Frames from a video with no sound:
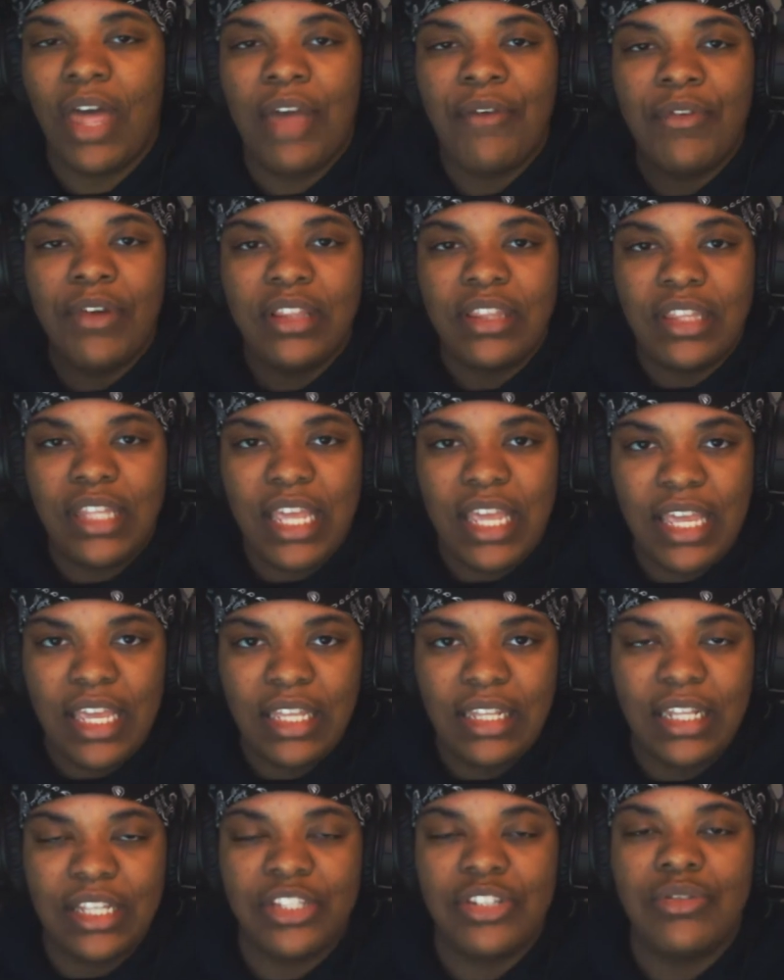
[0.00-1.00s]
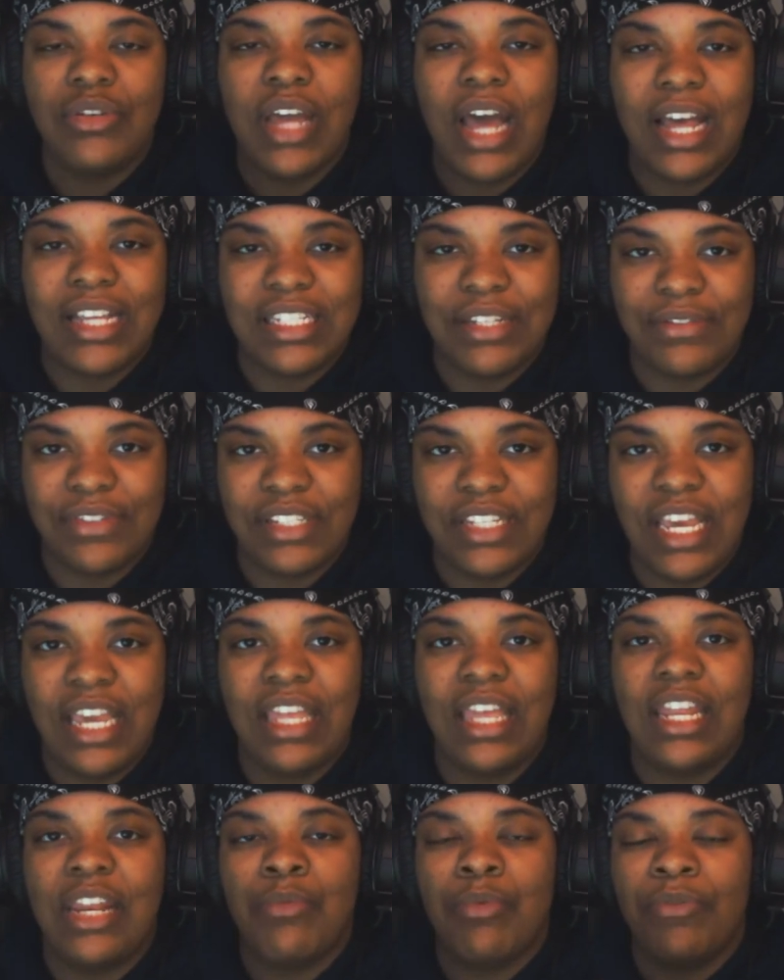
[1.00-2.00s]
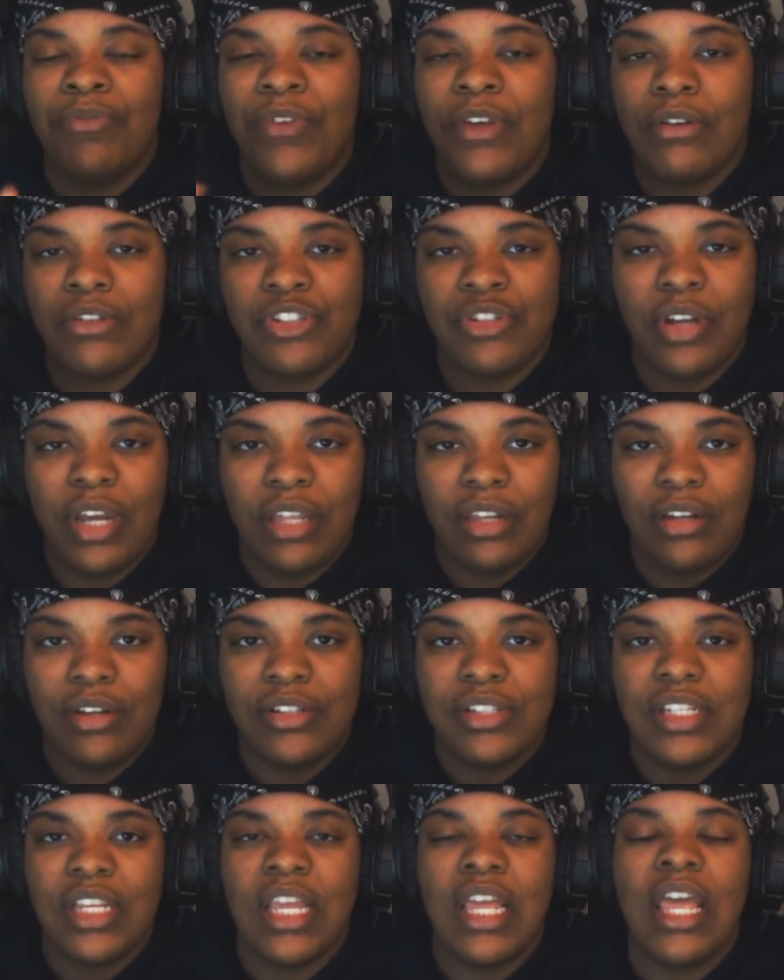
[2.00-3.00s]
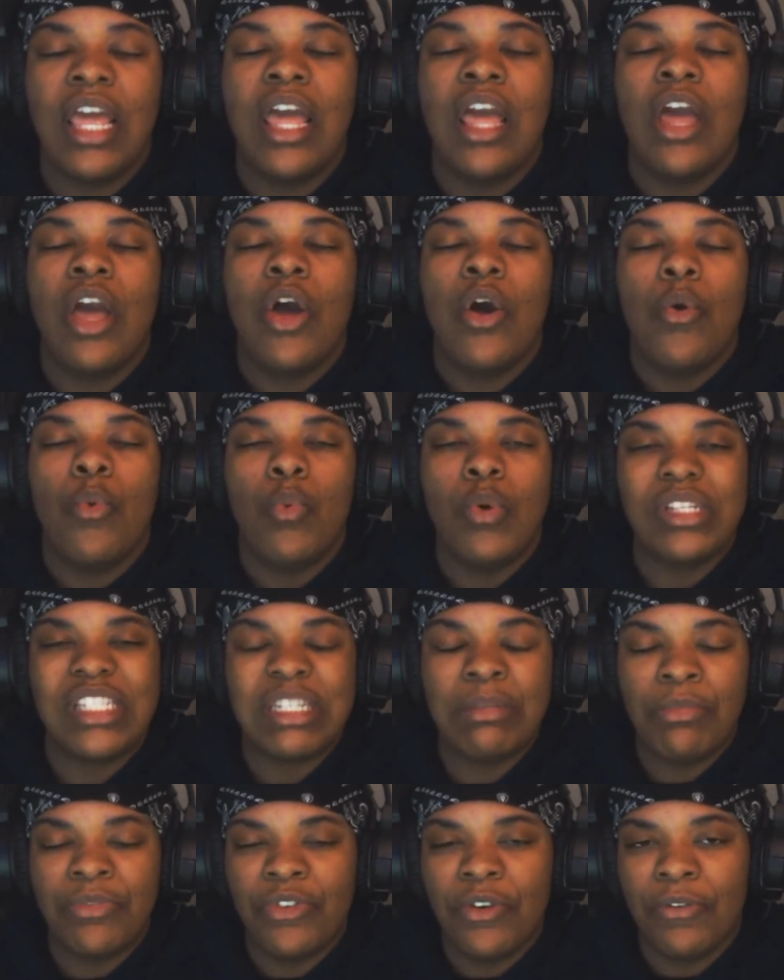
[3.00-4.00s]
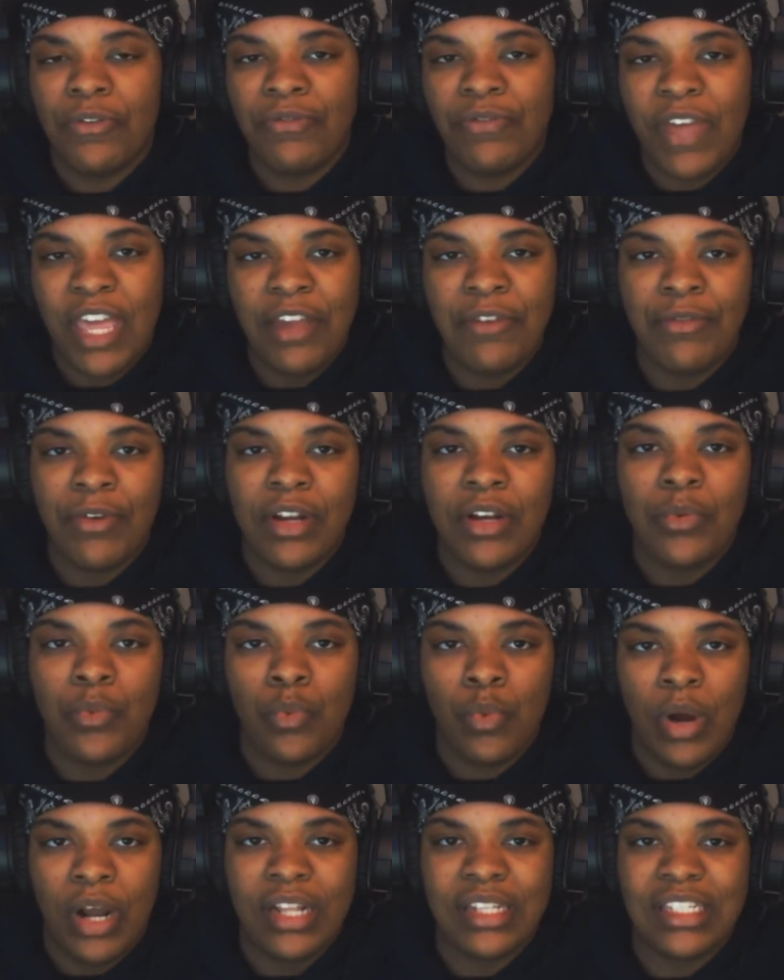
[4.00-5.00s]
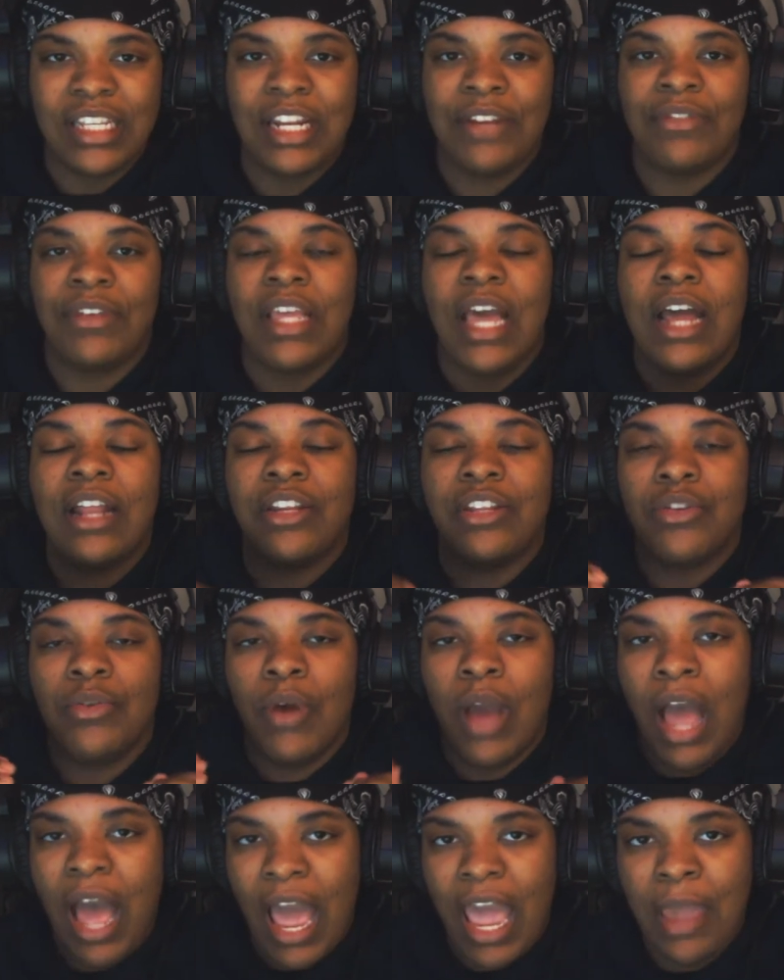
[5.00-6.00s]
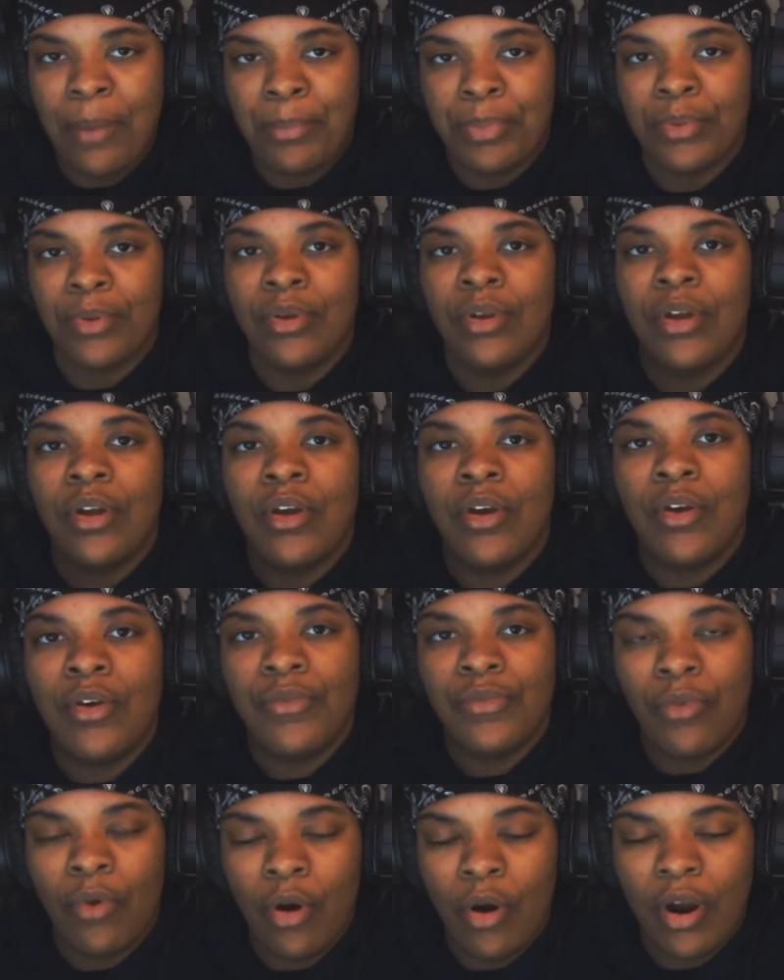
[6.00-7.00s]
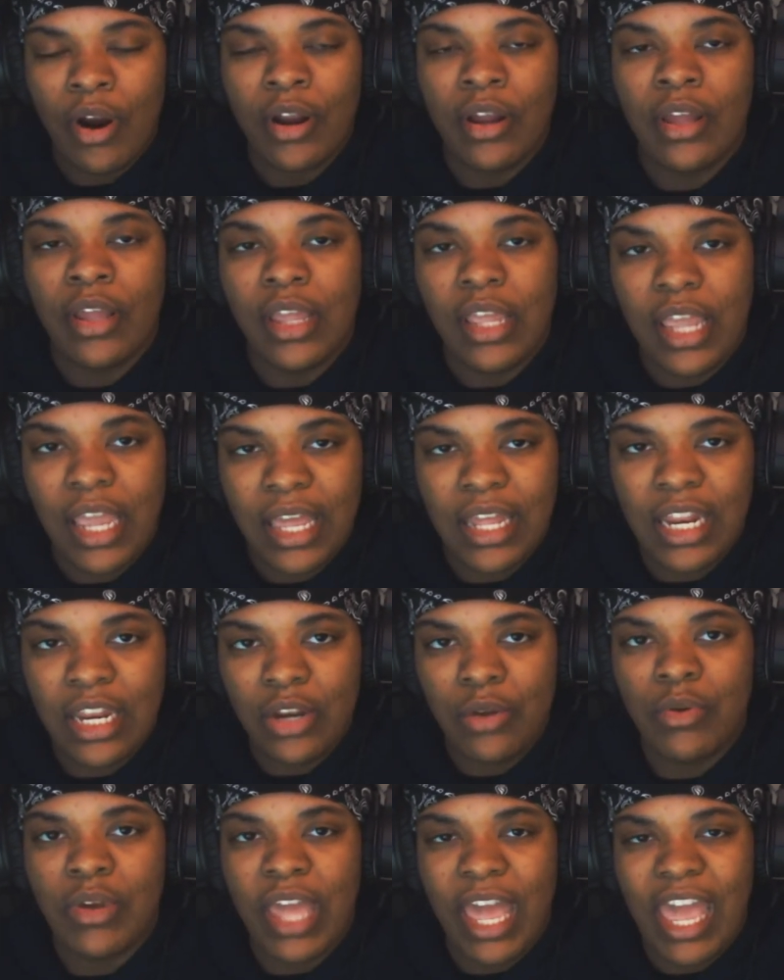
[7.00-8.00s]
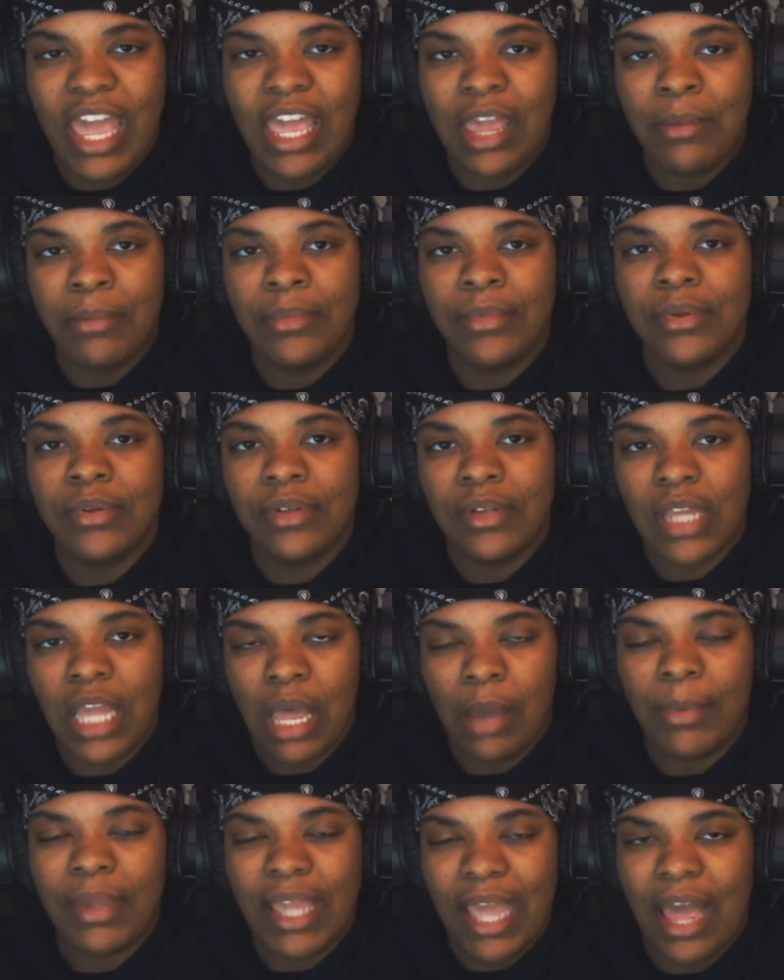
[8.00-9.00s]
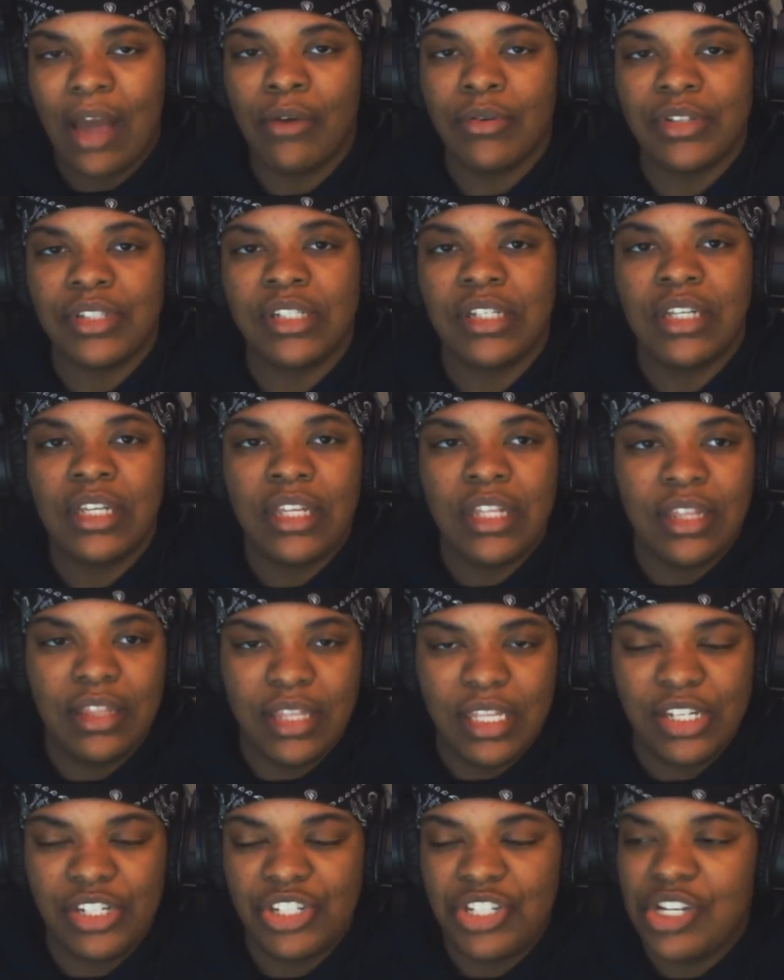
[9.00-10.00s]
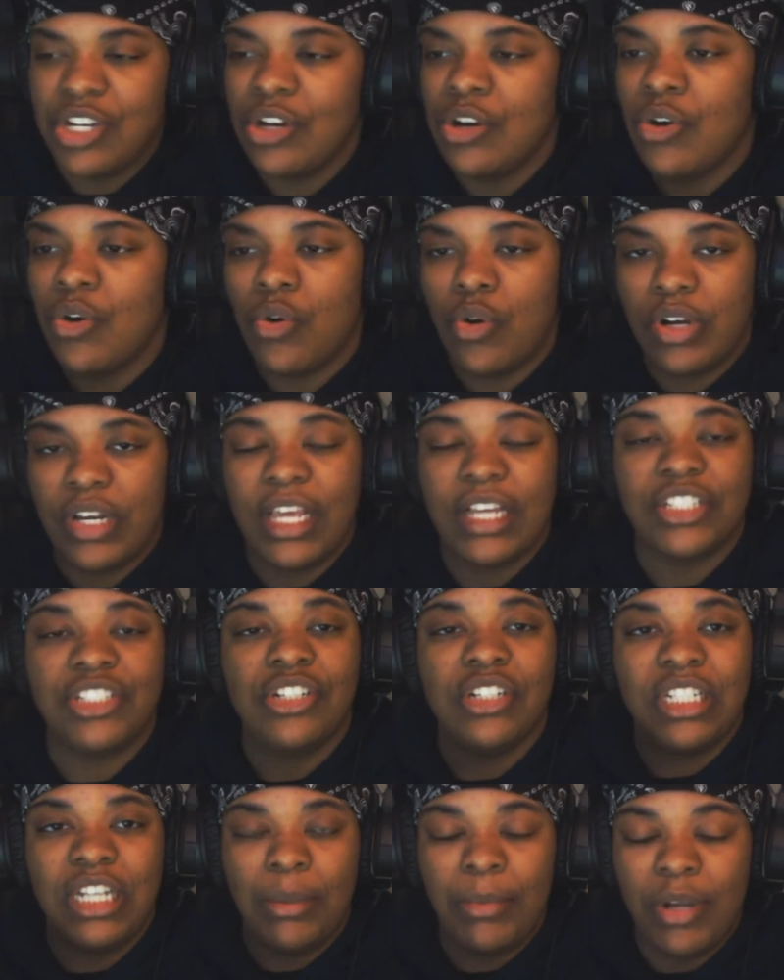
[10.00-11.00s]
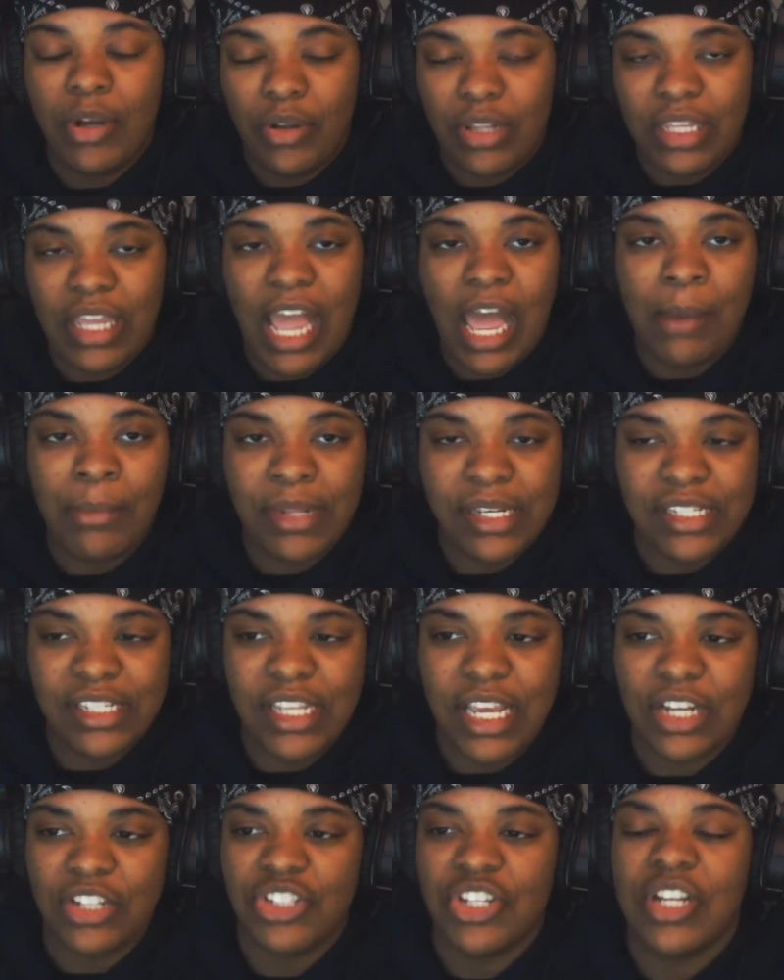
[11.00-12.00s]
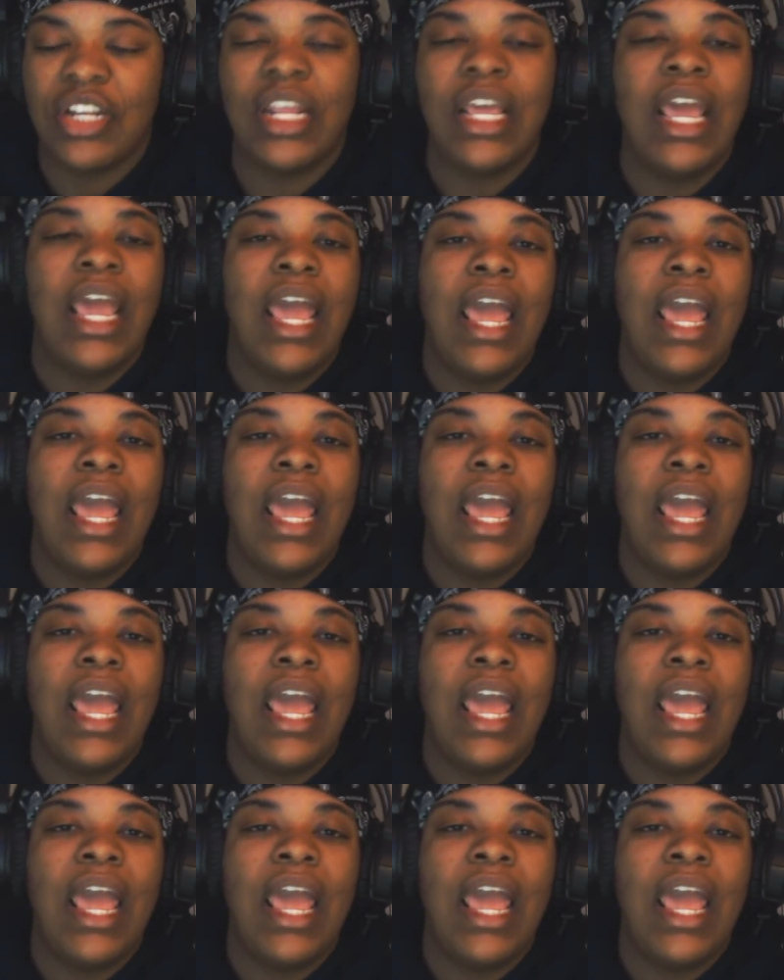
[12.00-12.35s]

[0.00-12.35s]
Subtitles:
everything that you guys have seen, any reveal trailers, what's some of your favorite ones that have gotten you hype for any new game coming out this year or next year? Let me know in the comment section.